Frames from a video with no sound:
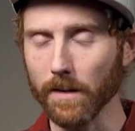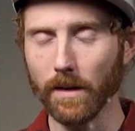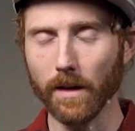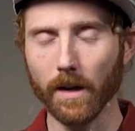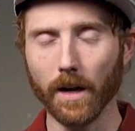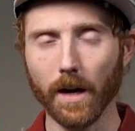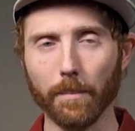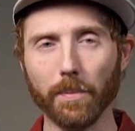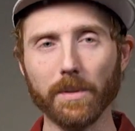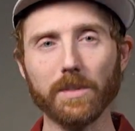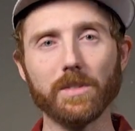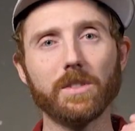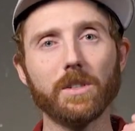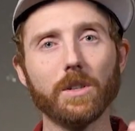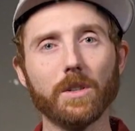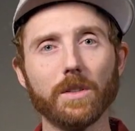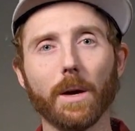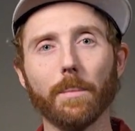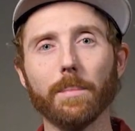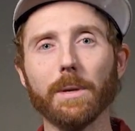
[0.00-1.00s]
but
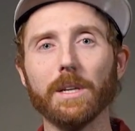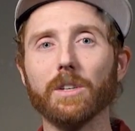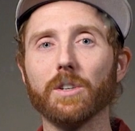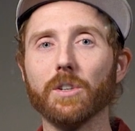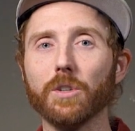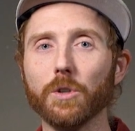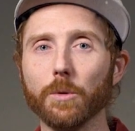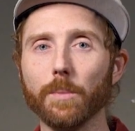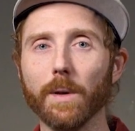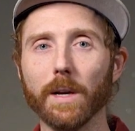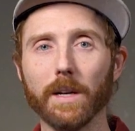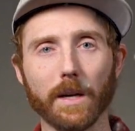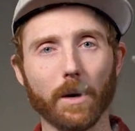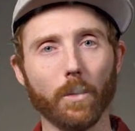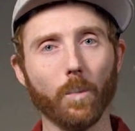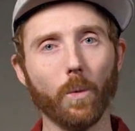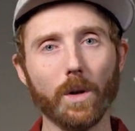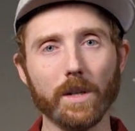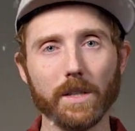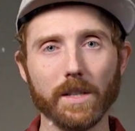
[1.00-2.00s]
still not being too big like a
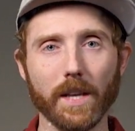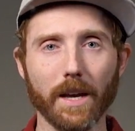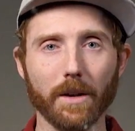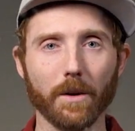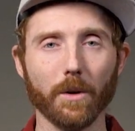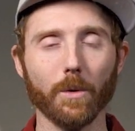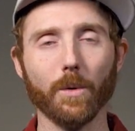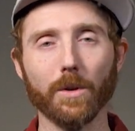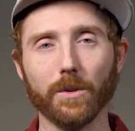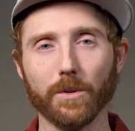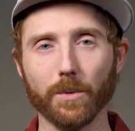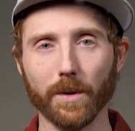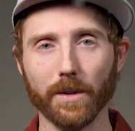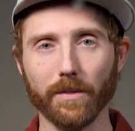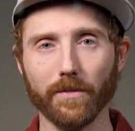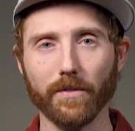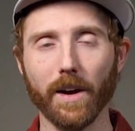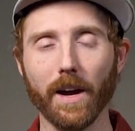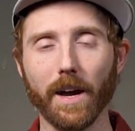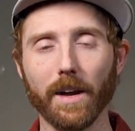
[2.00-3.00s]
110 or
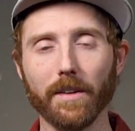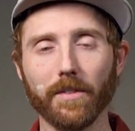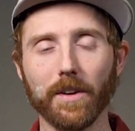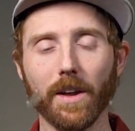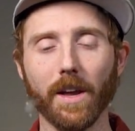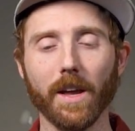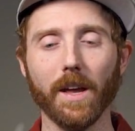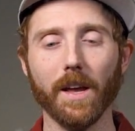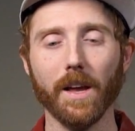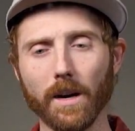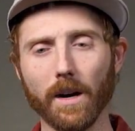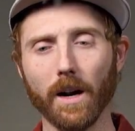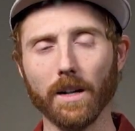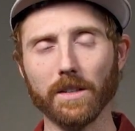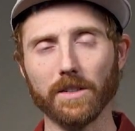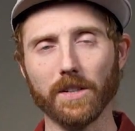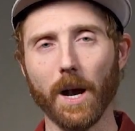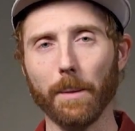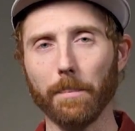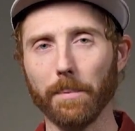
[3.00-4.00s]
125.
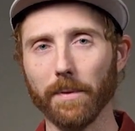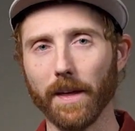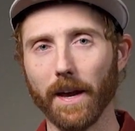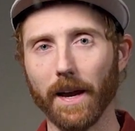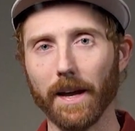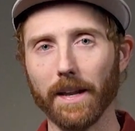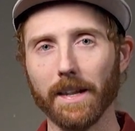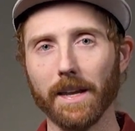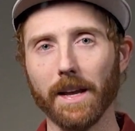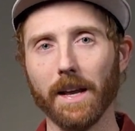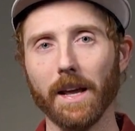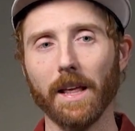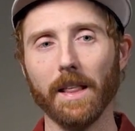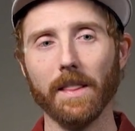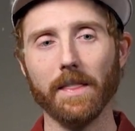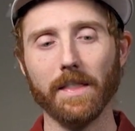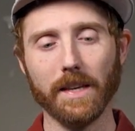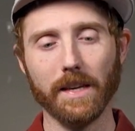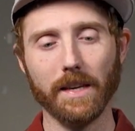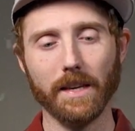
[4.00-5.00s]
On top of that,
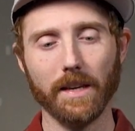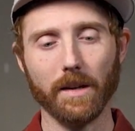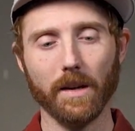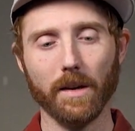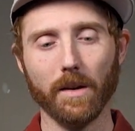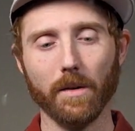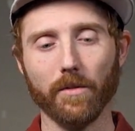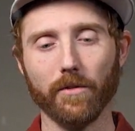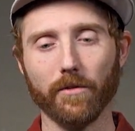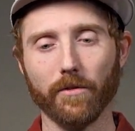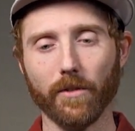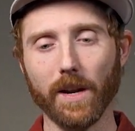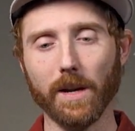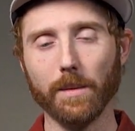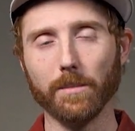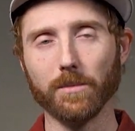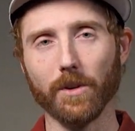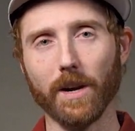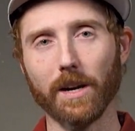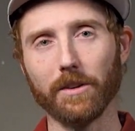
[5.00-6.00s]
the
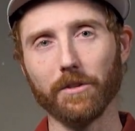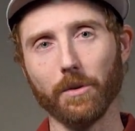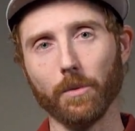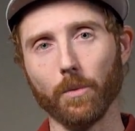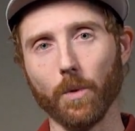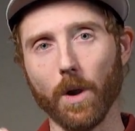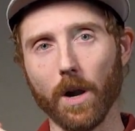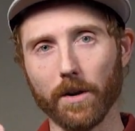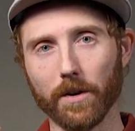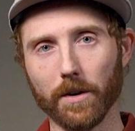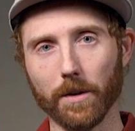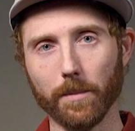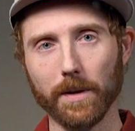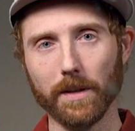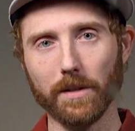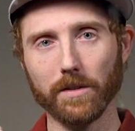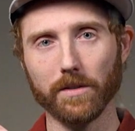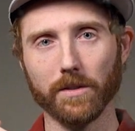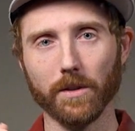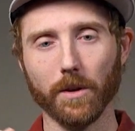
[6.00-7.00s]
frames are actually rockered a
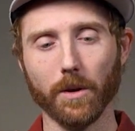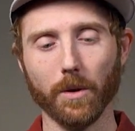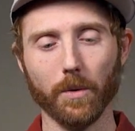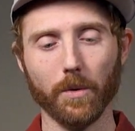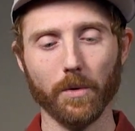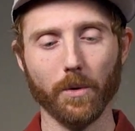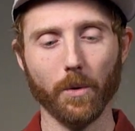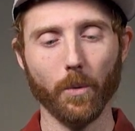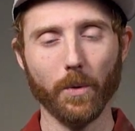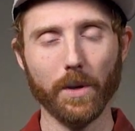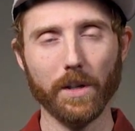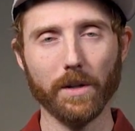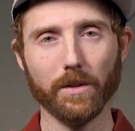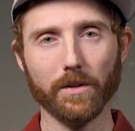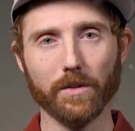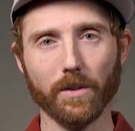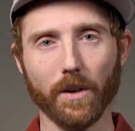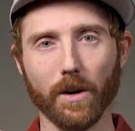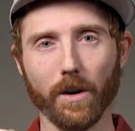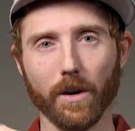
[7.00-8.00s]
bit, so the
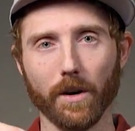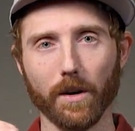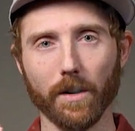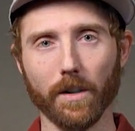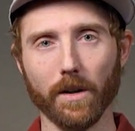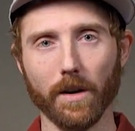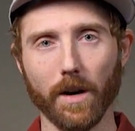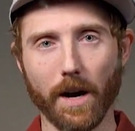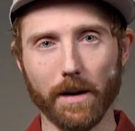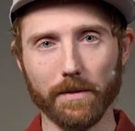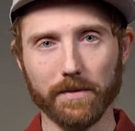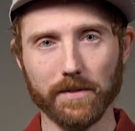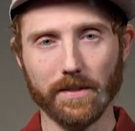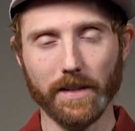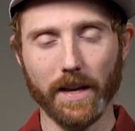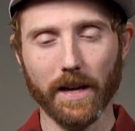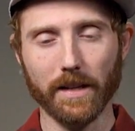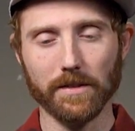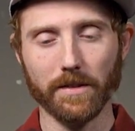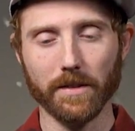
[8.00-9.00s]
wheels are
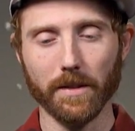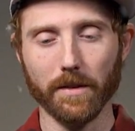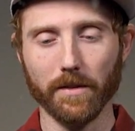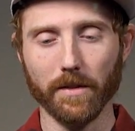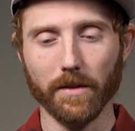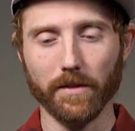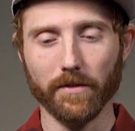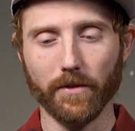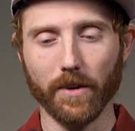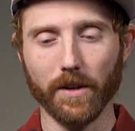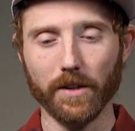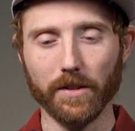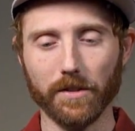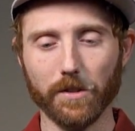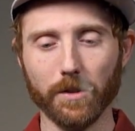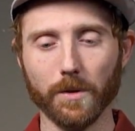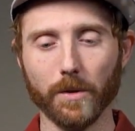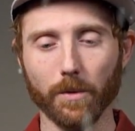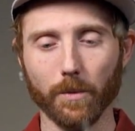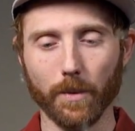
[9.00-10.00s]
offset. So the front
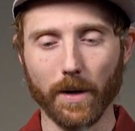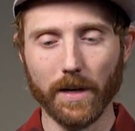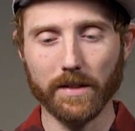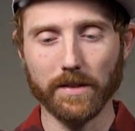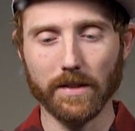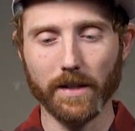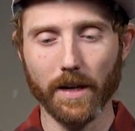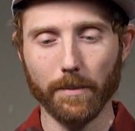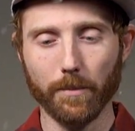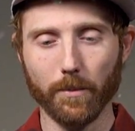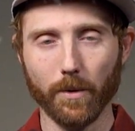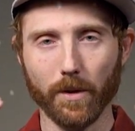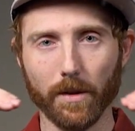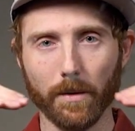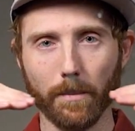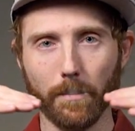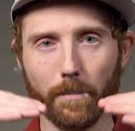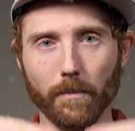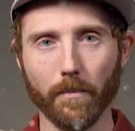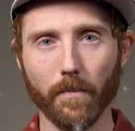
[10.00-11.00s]
two are raised up
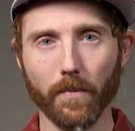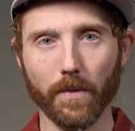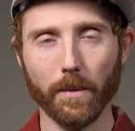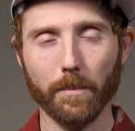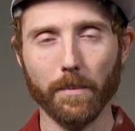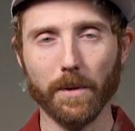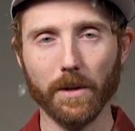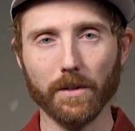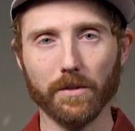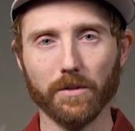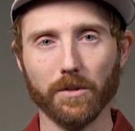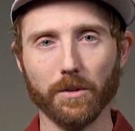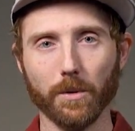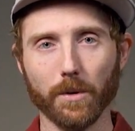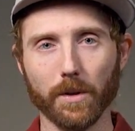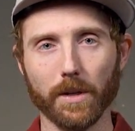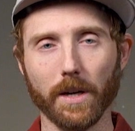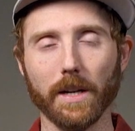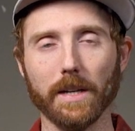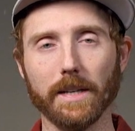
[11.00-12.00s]
while the middle two
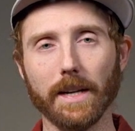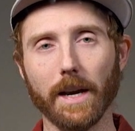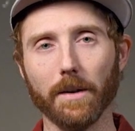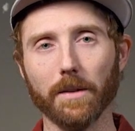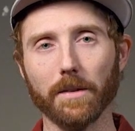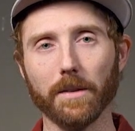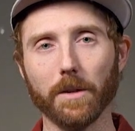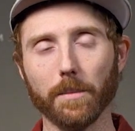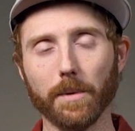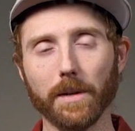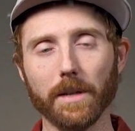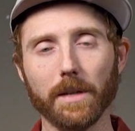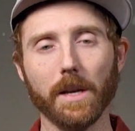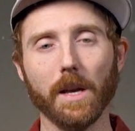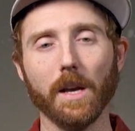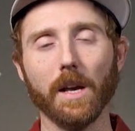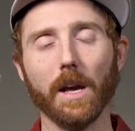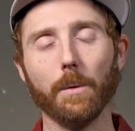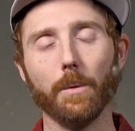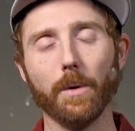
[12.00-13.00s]
are kind of down a little bit.
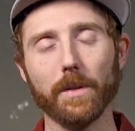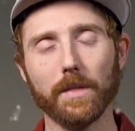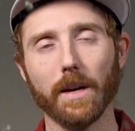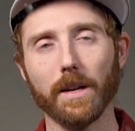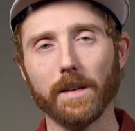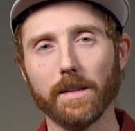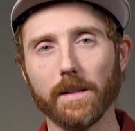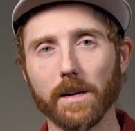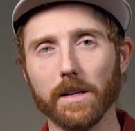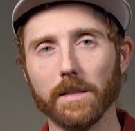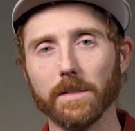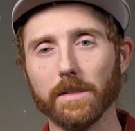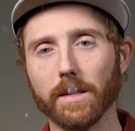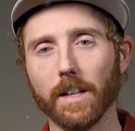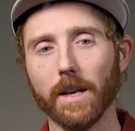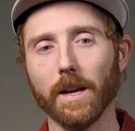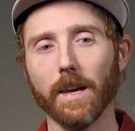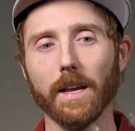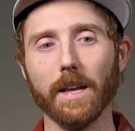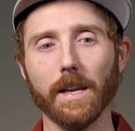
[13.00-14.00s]
And what that
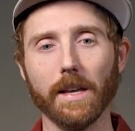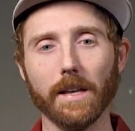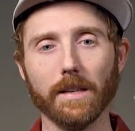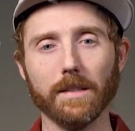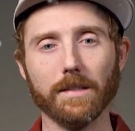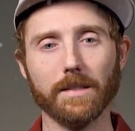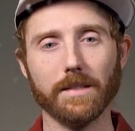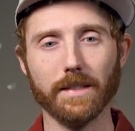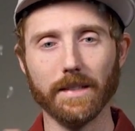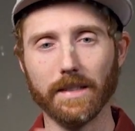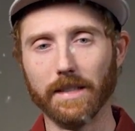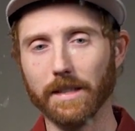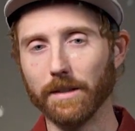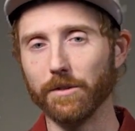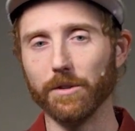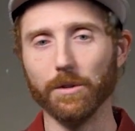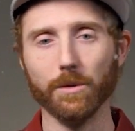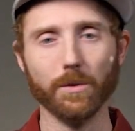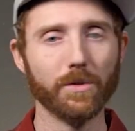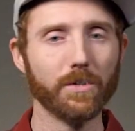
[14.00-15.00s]
does is
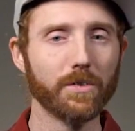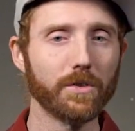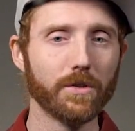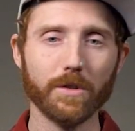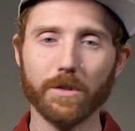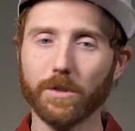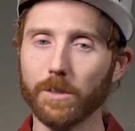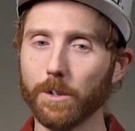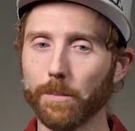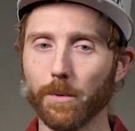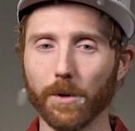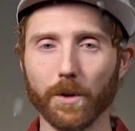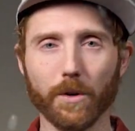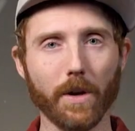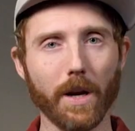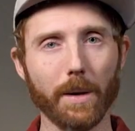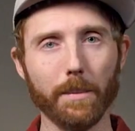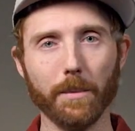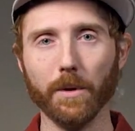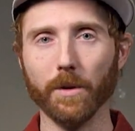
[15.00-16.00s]
gives you super
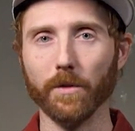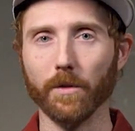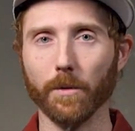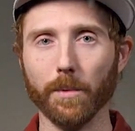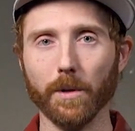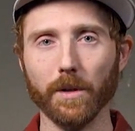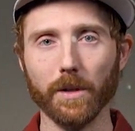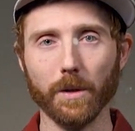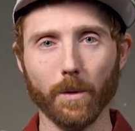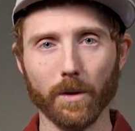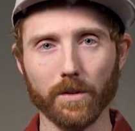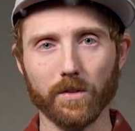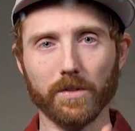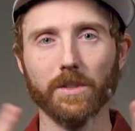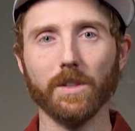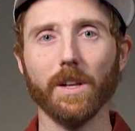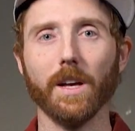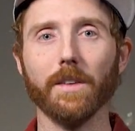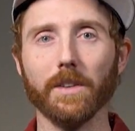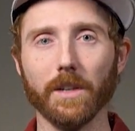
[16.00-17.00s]
great maneuverability while
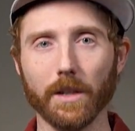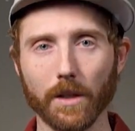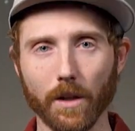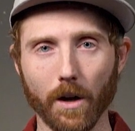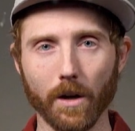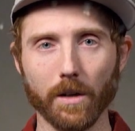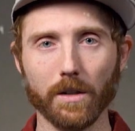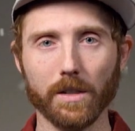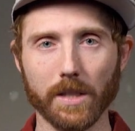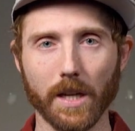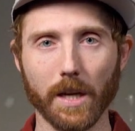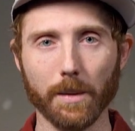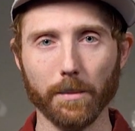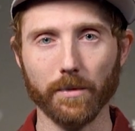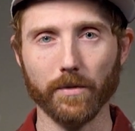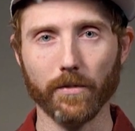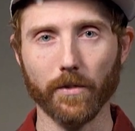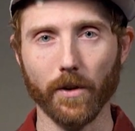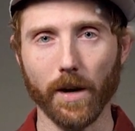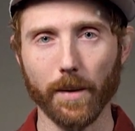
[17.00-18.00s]
still having a long,
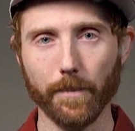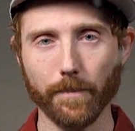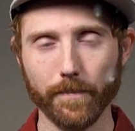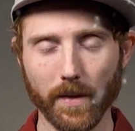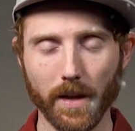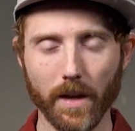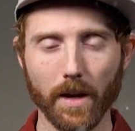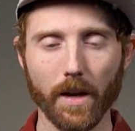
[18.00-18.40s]
stable frame.